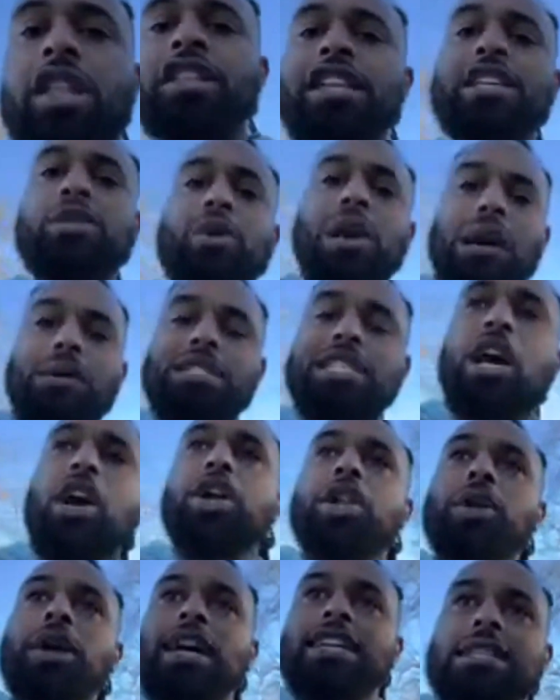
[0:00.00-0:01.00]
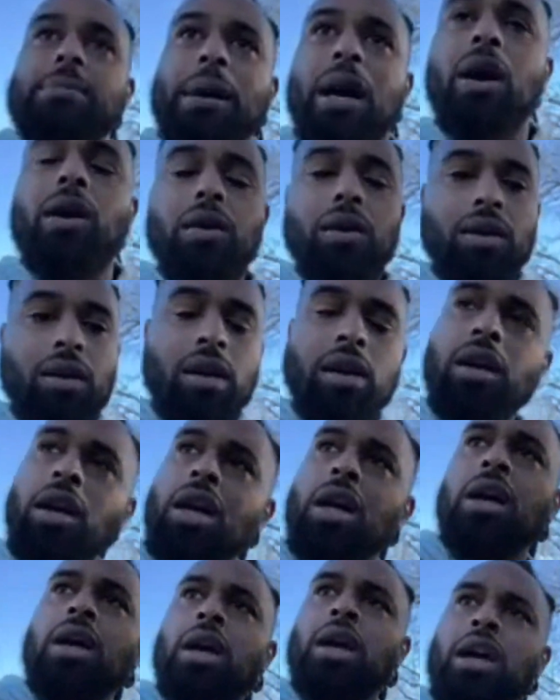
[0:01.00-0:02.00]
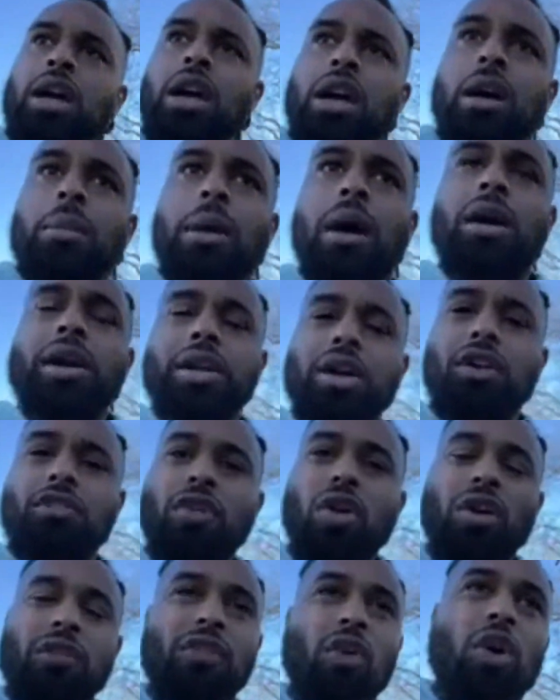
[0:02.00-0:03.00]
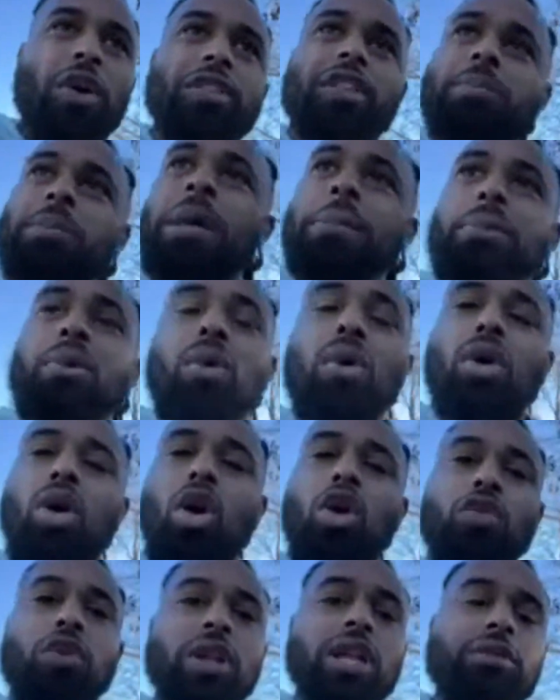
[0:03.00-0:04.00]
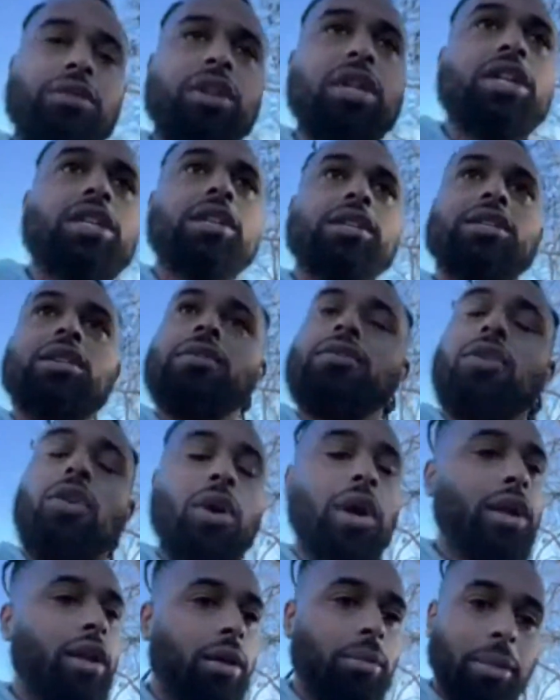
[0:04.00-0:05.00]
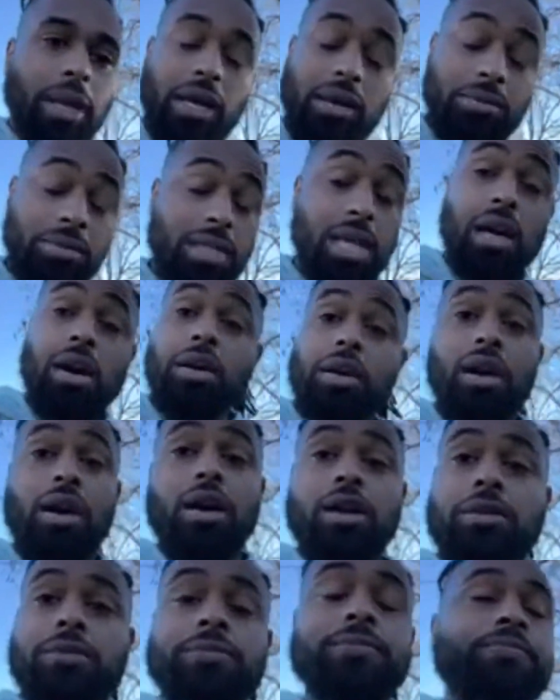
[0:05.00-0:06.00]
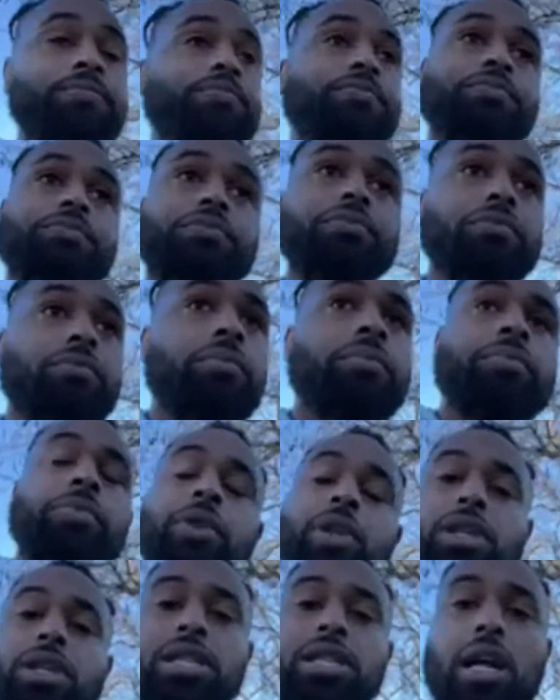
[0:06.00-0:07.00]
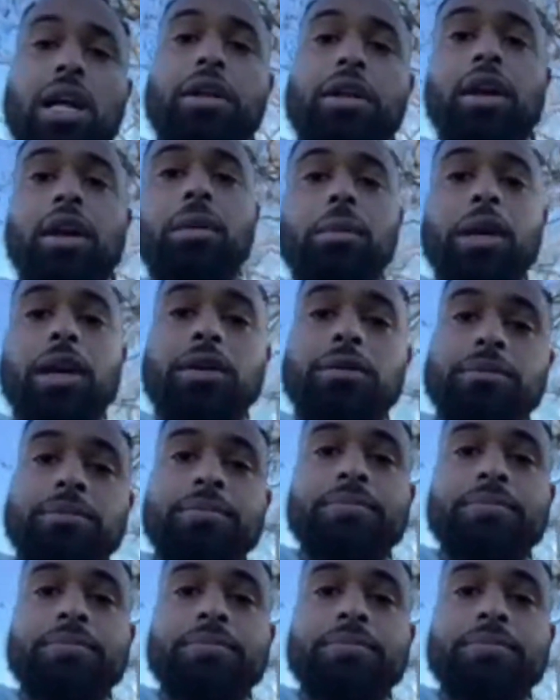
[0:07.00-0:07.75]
This is what I was telling you guys about. About, you know, avoid the people who are overly religious. Avoid them, man. I'm telling y'all. Telling y'all, man.